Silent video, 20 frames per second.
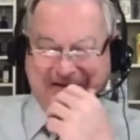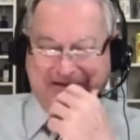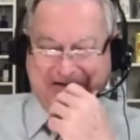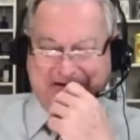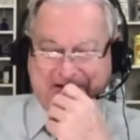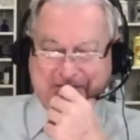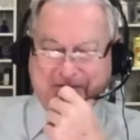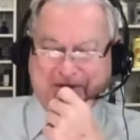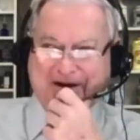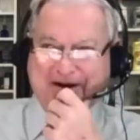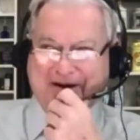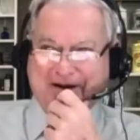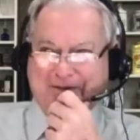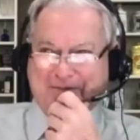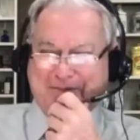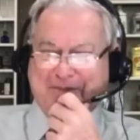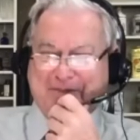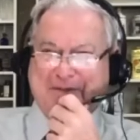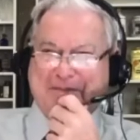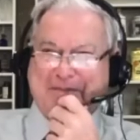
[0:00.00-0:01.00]
But I
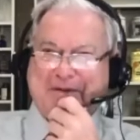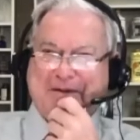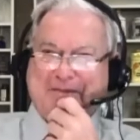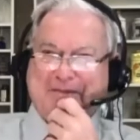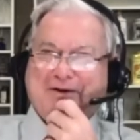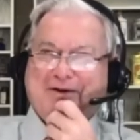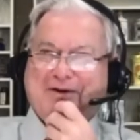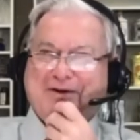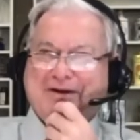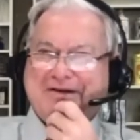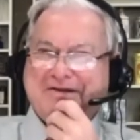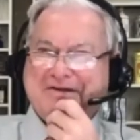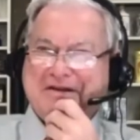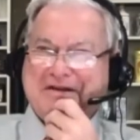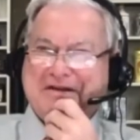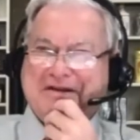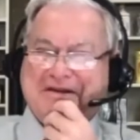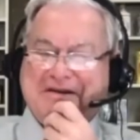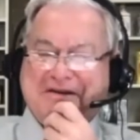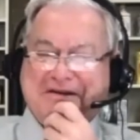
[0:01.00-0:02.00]
hope people are
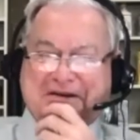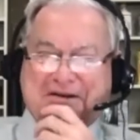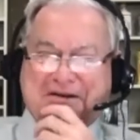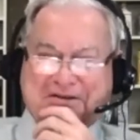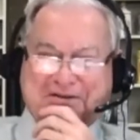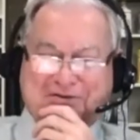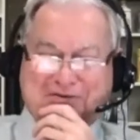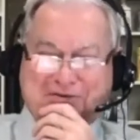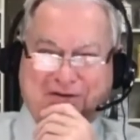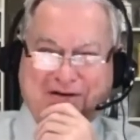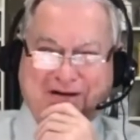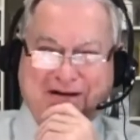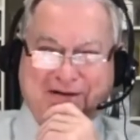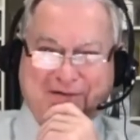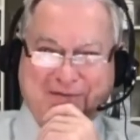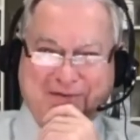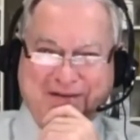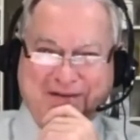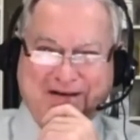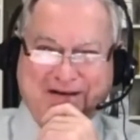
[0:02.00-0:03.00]
listening and can try it
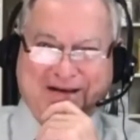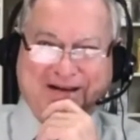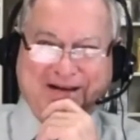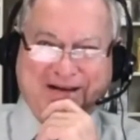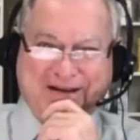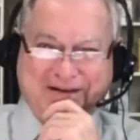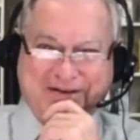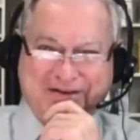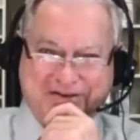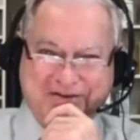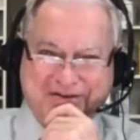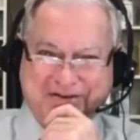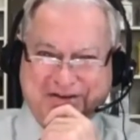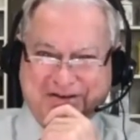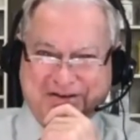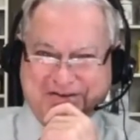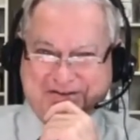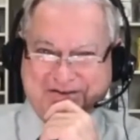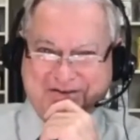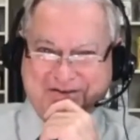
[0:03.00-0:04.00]
when they get head
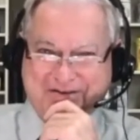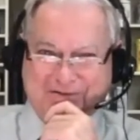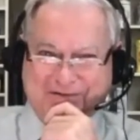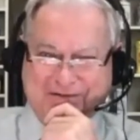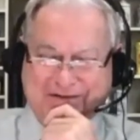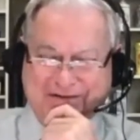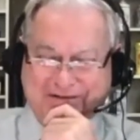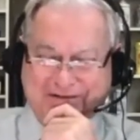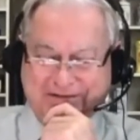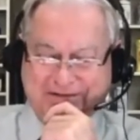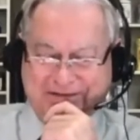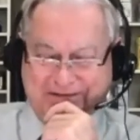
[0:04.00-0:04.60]
congestion or whatever.